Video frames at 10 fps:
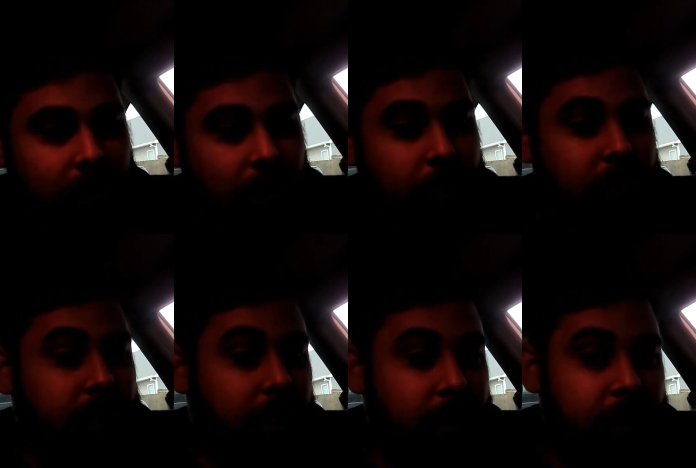I'm
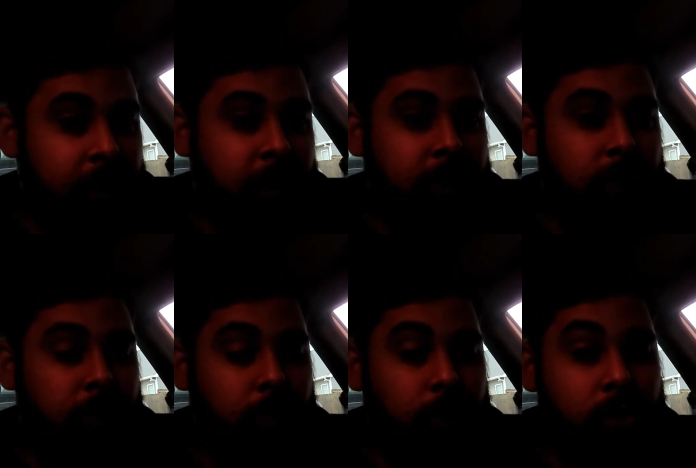excited
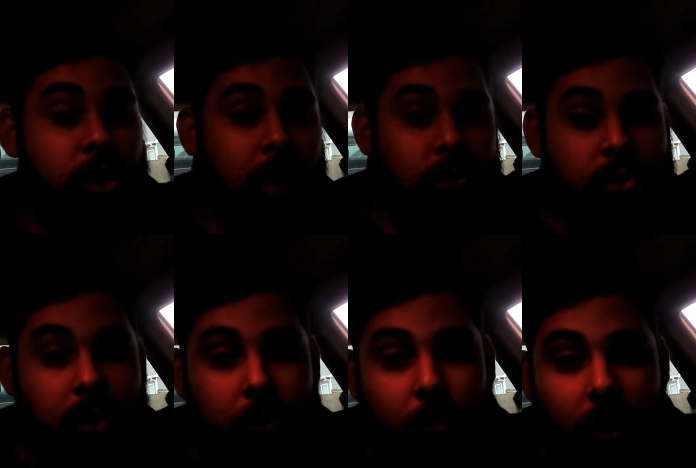to kind of share
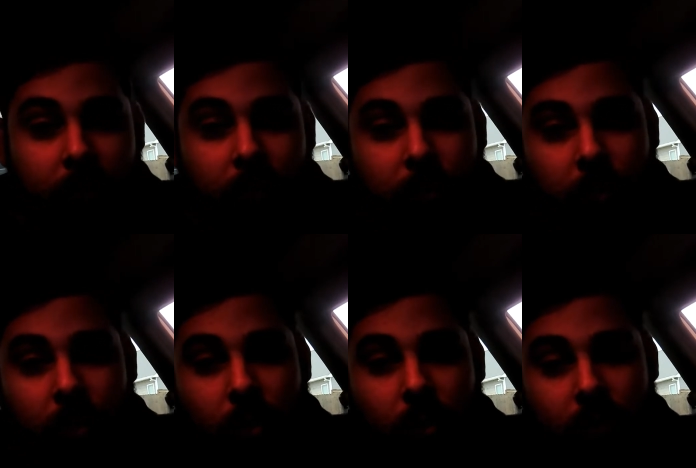the process with
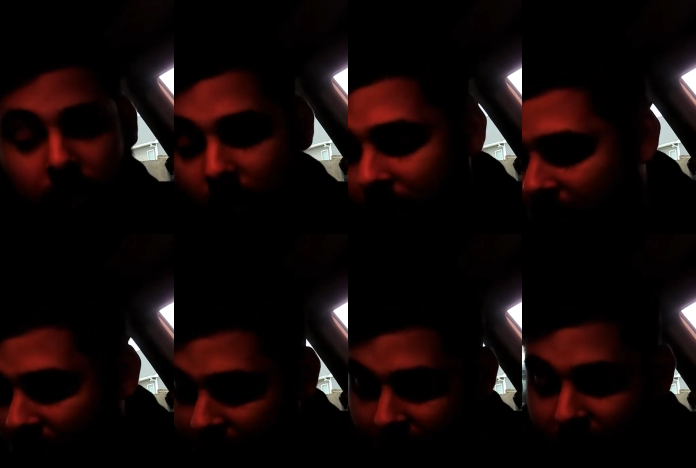y'all, so
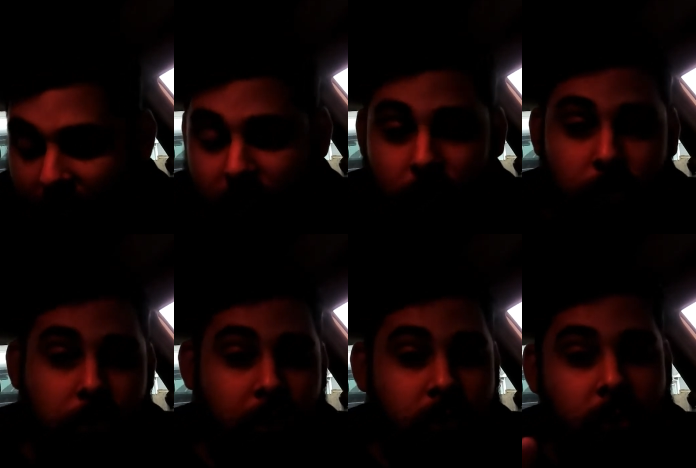stay tuned.
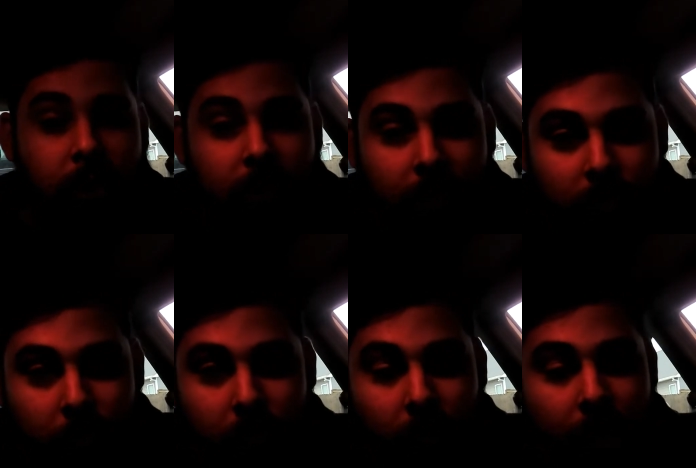Make sure you hit that
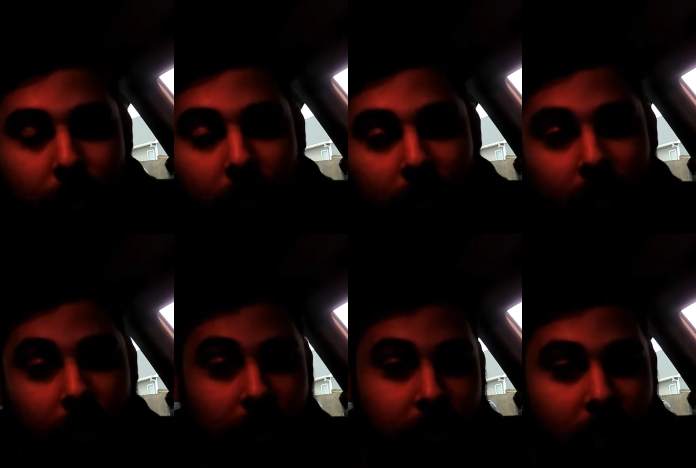subscribe button and
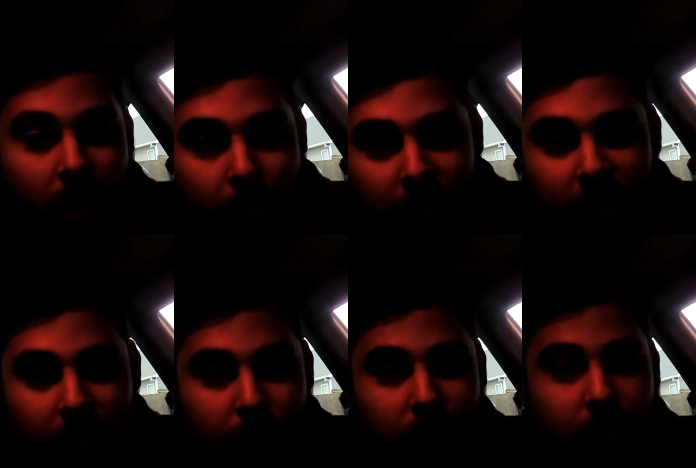leave a comment
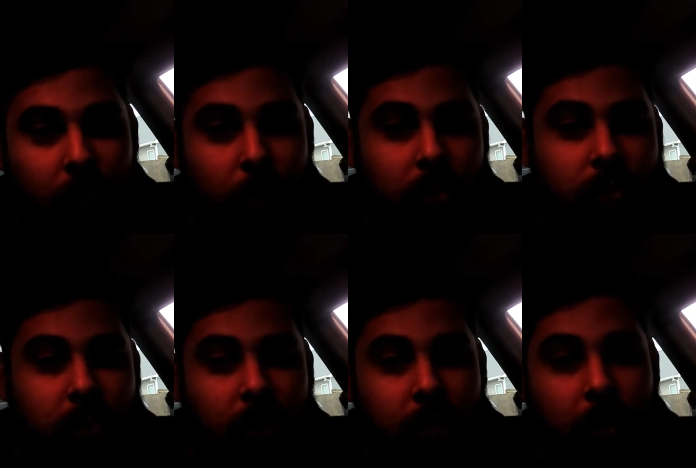down below what you
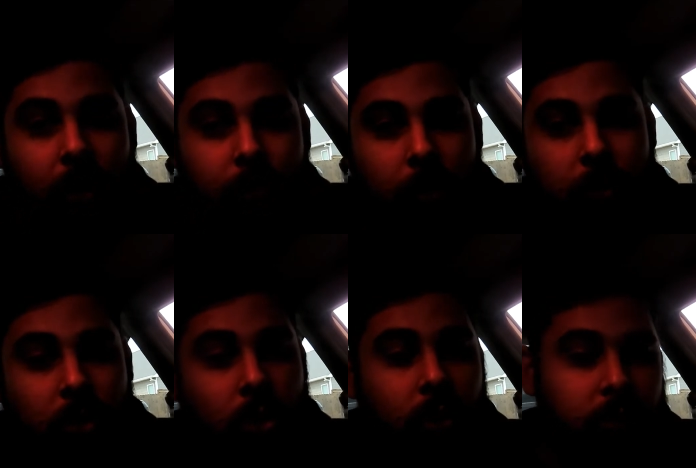think about flipping
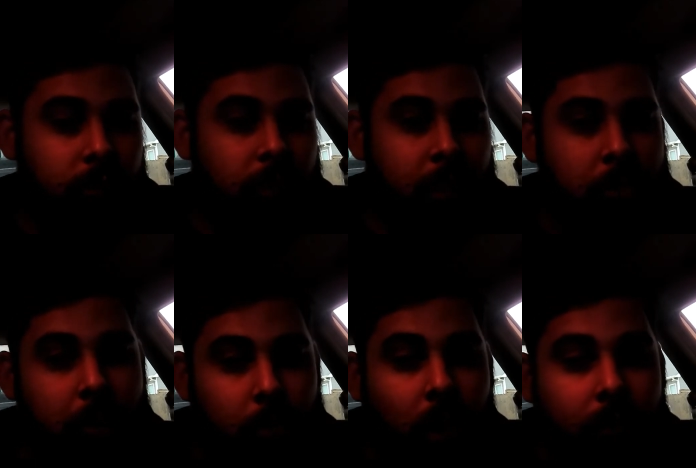cars to try to make
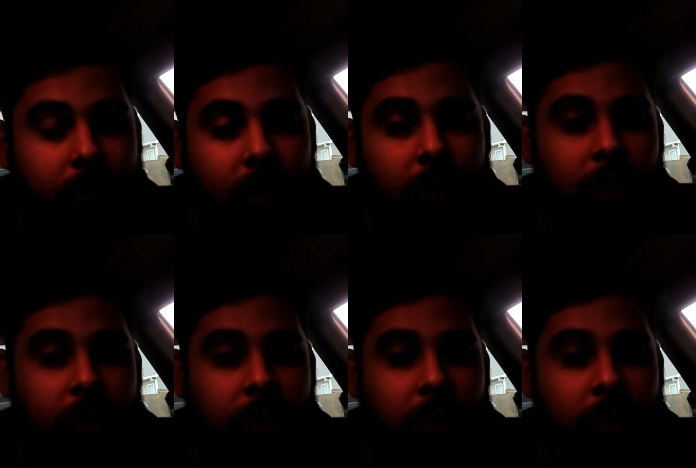profit.